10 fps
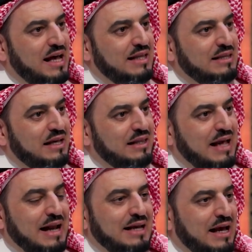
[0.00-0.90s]
as
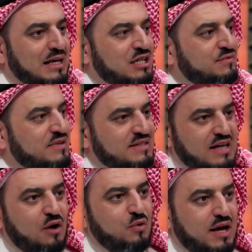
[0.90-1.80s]
mere
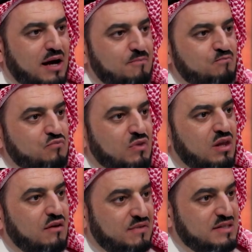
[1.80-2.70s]
worshippers without
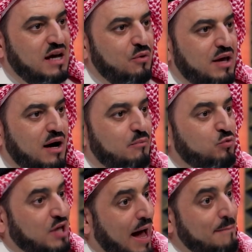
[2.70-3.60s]
engaging in work.